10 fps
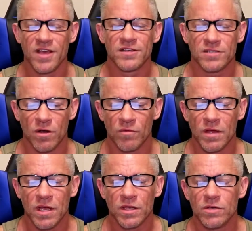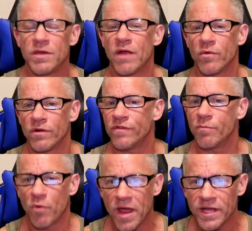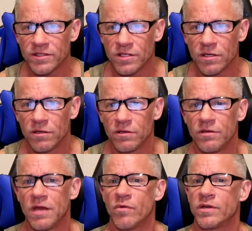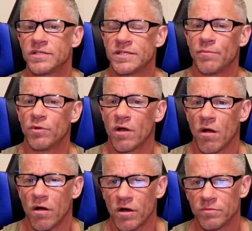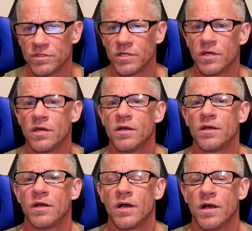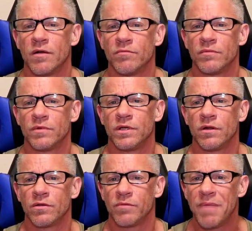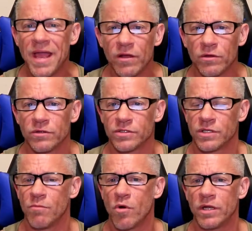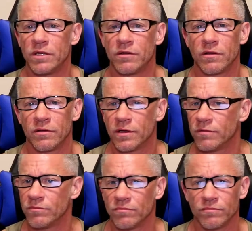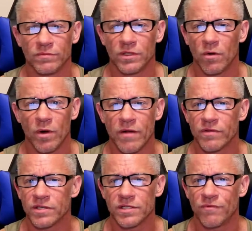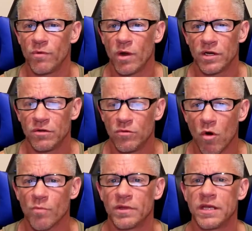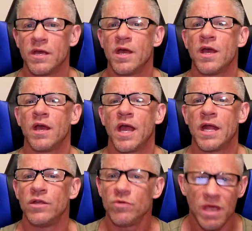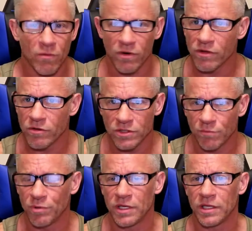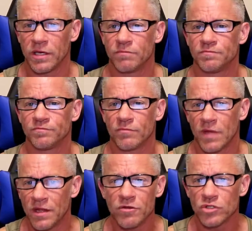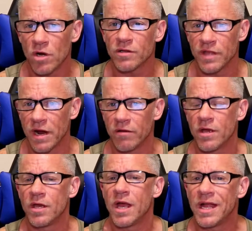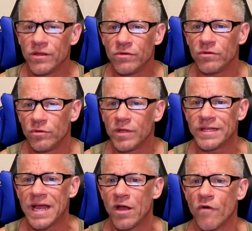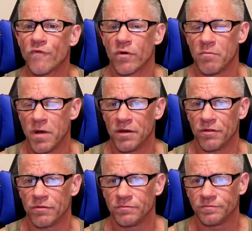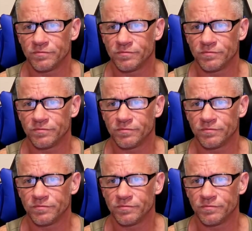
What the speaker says: So you get rid of the breads, you get rid of the simple carbs, the bagels, the morning, whatever the stuff you want to do normally, and you get rid of those completely. And you start there, and you let that go for a month,